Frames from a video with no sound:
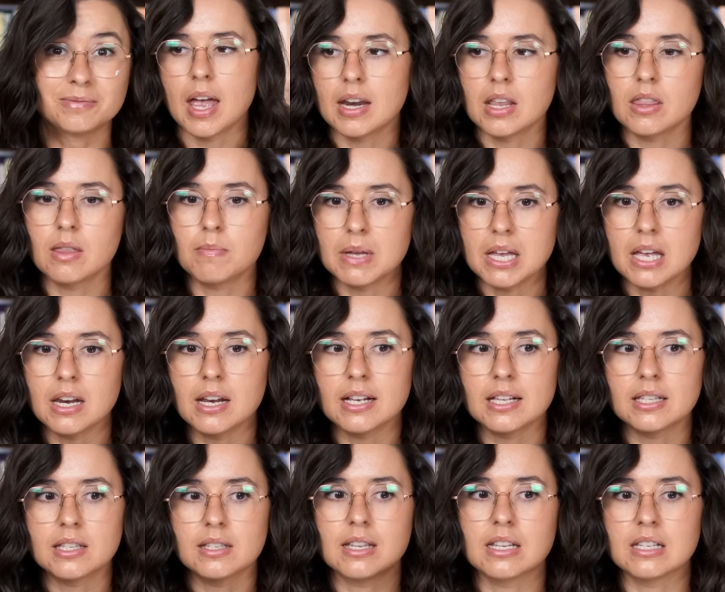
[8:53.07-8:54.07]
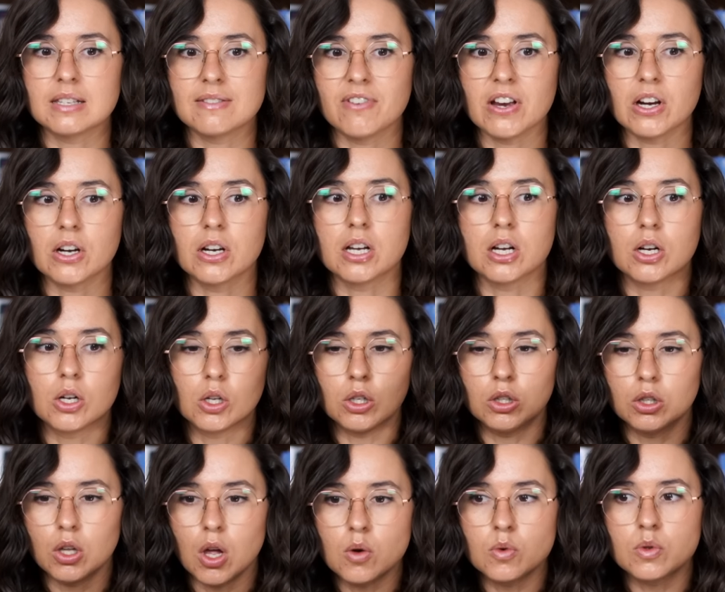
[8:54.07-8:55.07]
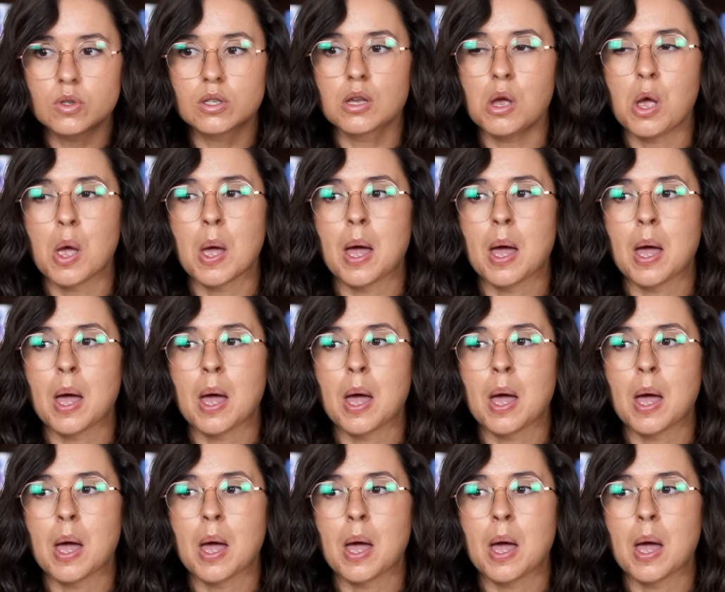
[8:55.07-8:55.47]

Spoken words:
And in the beginning, it's this very close